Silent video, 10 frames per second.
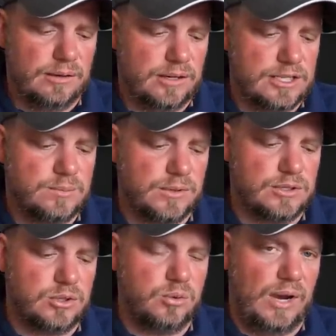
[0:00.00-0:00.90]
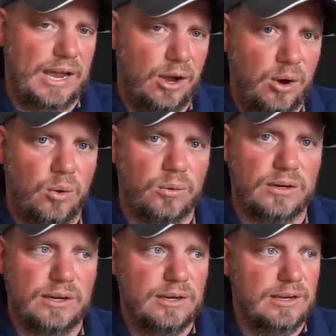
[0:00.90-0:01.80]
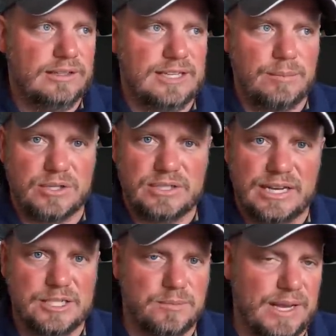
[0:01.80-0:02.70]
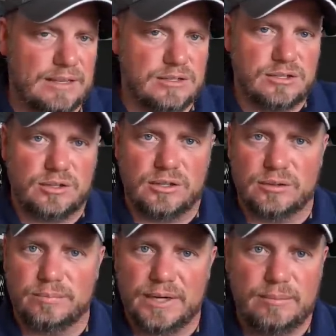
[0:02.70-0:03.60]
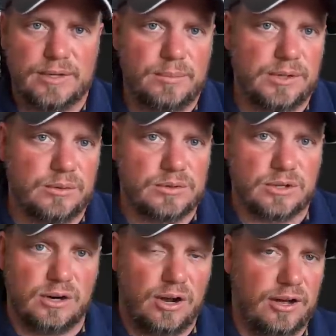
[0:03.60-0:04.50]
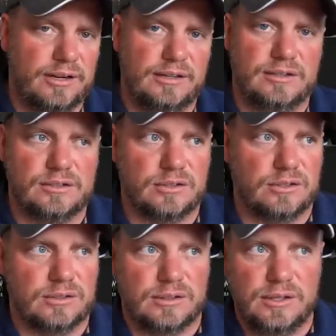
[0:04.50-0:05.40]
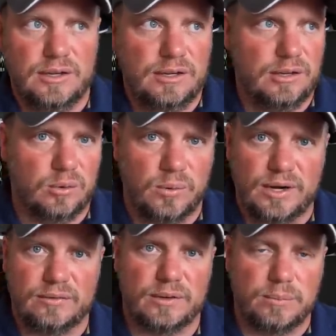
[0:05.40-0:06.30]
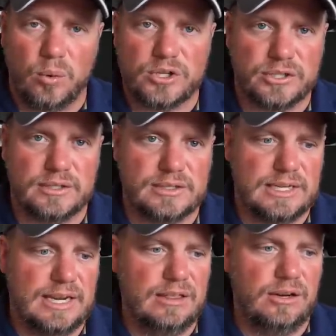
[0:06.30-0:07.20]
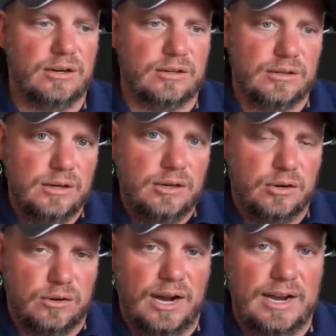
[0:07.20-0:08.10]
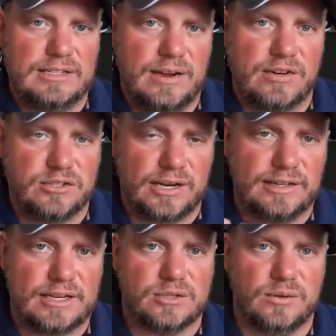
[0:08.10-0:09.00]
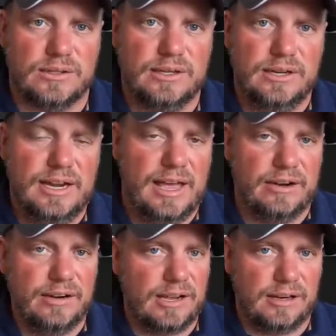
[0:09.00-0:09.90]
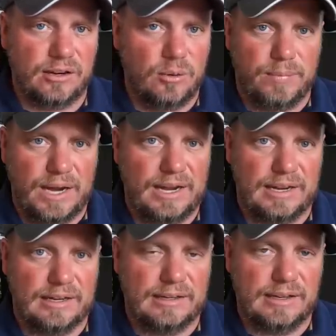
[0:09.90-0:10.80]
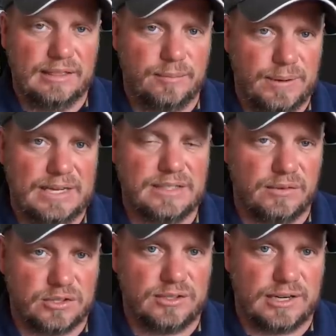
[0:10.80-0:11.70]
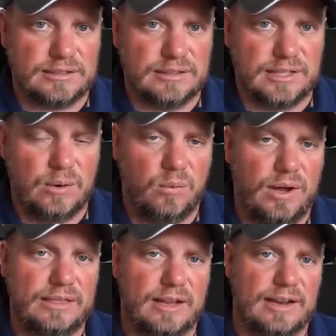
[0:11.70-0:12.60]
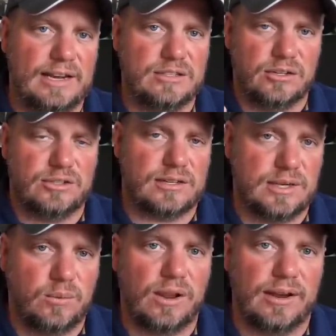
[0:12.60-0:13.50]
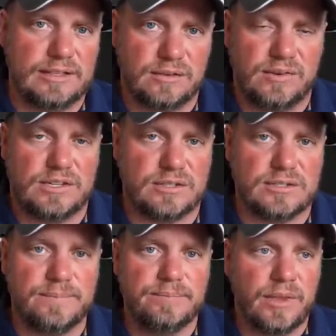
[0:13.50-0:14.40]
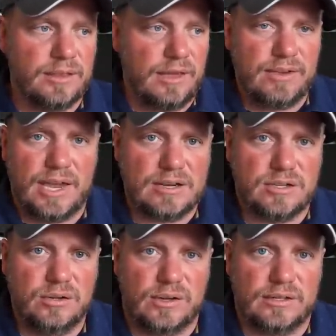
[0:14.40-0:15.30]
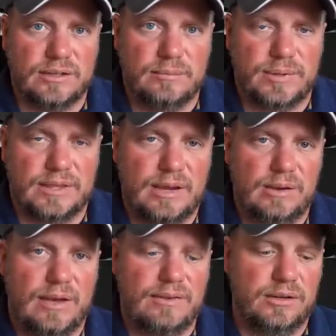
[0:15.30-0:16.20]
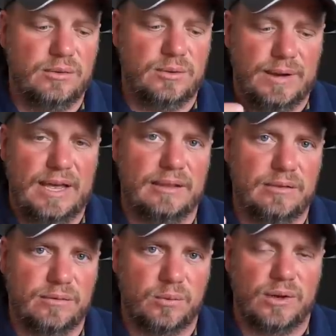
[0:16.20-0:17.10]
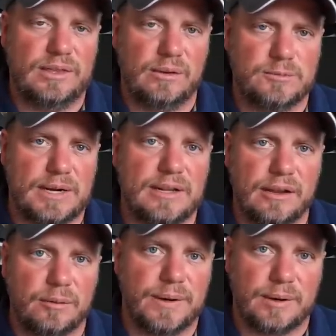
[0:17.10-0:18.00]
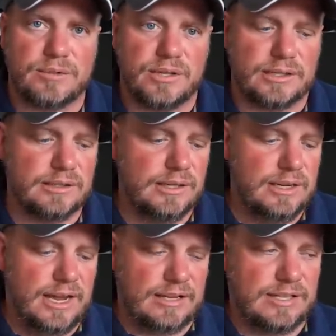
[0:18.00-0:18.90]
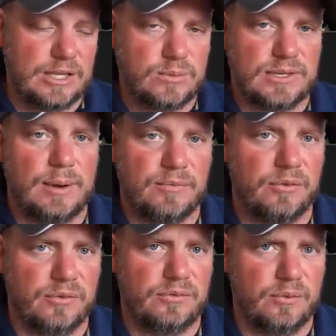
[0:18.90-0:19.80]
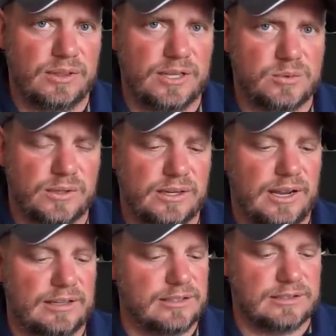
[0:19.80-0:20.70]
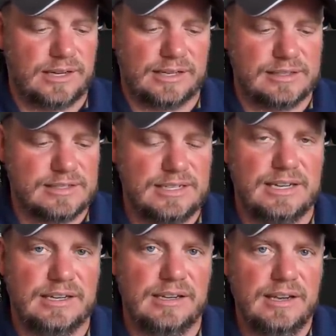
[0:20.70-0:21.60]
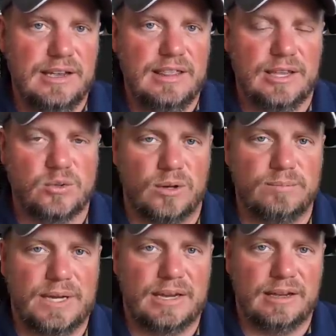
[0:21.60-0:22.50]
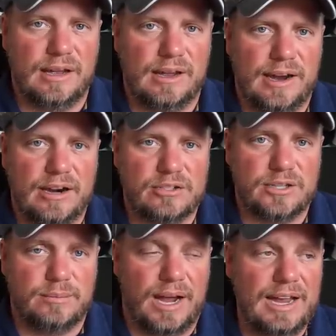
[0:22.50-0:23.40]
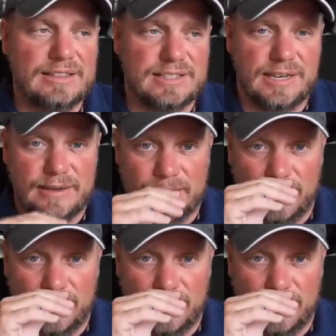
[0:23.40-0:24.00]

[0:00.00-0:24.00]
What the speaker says: customers who own, say, Mercedes-Benz or BMWs or Audis or, you know, whatever, Porsches in their garage have a truck next to it. And they're not going to go buy the base level trucks. They want the nicer trucks. They want the nicer features. They have the cash to do it, but they have a new demand for what they expect out of their pickup truck. And so that's what's going to happen with this one. I can see this one being a higher trim. I had said in